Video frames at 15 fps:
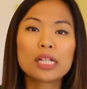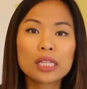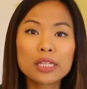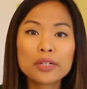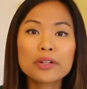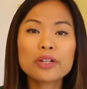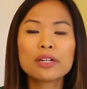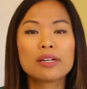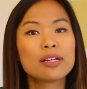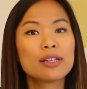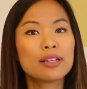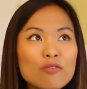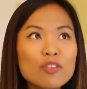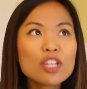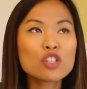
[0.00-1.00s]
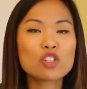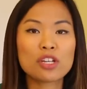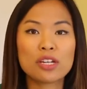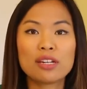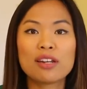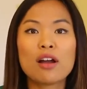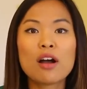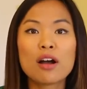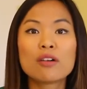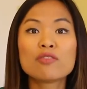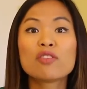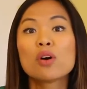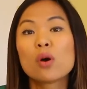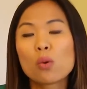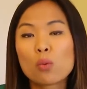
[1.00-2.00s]
clear vision
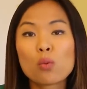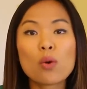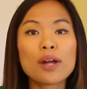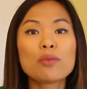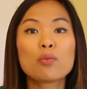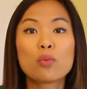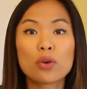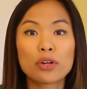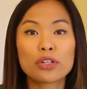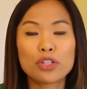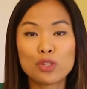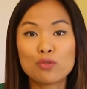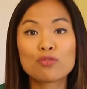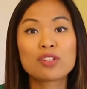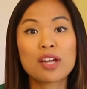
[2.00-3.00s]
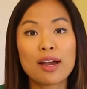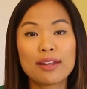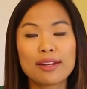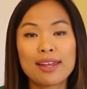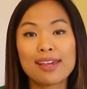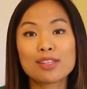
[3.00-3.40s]
of what work you've done.